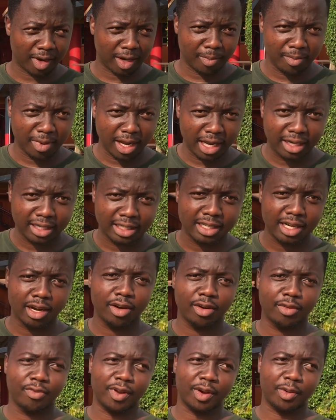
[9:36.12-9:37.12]
the manager
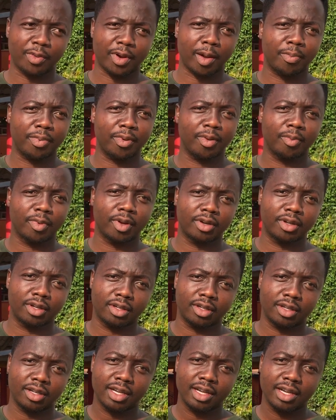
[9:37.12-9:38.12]
of
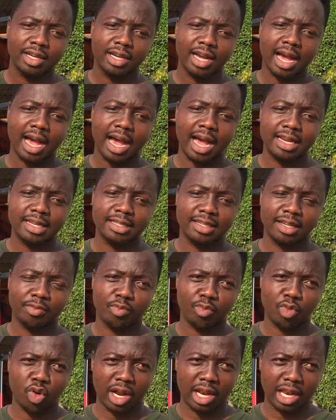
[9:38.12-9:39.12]
Akropong, Isaac
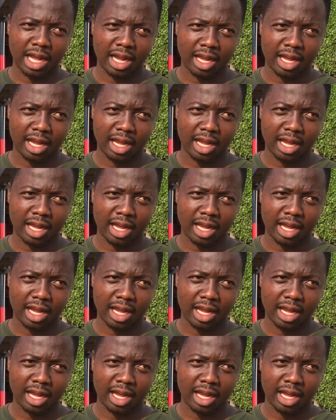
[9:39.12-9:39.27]
Mwala,